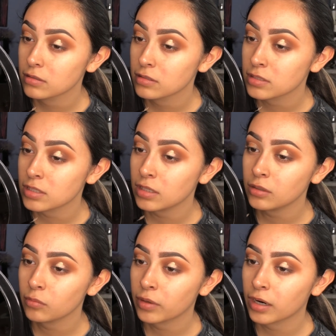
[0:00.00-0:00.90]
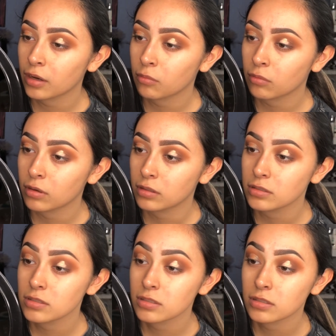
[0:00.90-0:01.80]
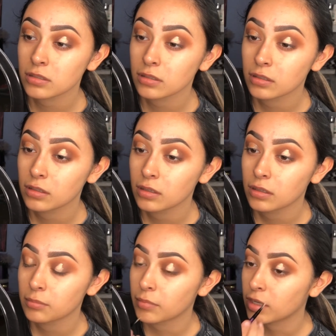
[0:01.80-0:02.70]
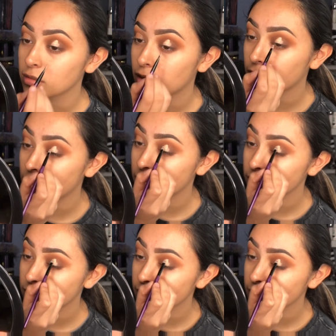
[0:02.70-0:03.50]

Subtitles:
seeing where I want my line.